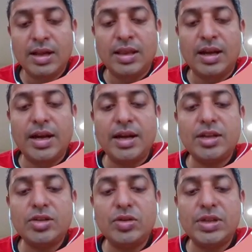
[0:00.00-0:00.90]
The
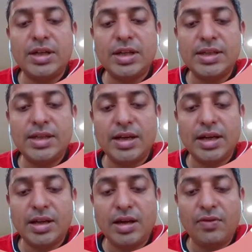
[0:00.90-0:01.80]
data source returns the
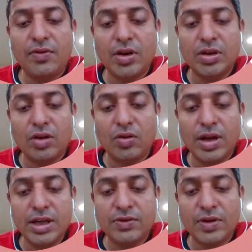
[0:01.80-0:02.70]
data for the
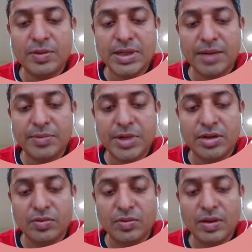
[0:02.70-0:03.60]
queries from step
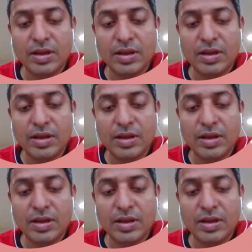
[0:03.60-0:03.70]
D2.